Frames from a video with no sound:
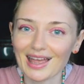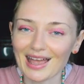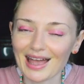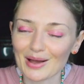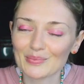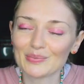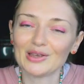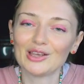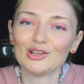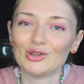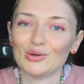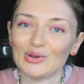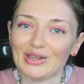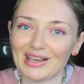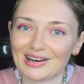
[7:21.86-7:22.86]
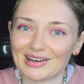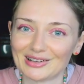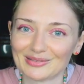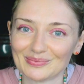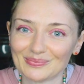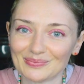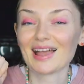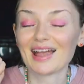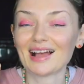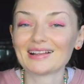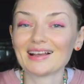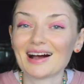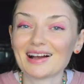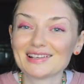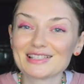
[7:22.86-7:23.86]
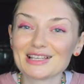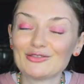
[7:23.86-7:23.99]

Happy New Year! And guys,